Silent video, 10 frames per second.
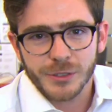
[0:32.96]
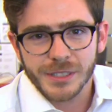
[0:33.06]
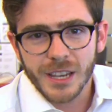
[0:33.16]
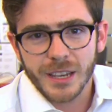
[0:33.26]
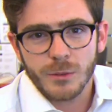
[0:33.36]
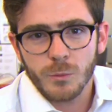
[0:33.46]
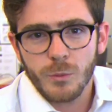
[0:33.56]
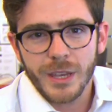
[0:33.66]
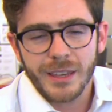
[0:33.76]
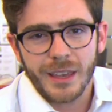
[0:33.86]
design,
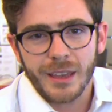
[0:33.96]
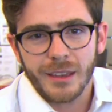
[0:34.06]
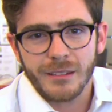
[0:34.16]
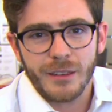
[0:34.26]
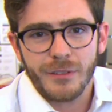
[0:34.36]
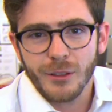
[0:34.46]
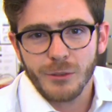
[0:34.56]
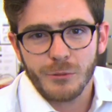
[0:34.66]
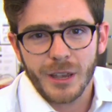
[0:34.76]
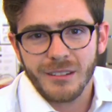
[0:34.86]
we can
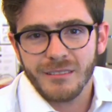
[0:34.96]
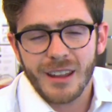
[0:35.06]
evaluate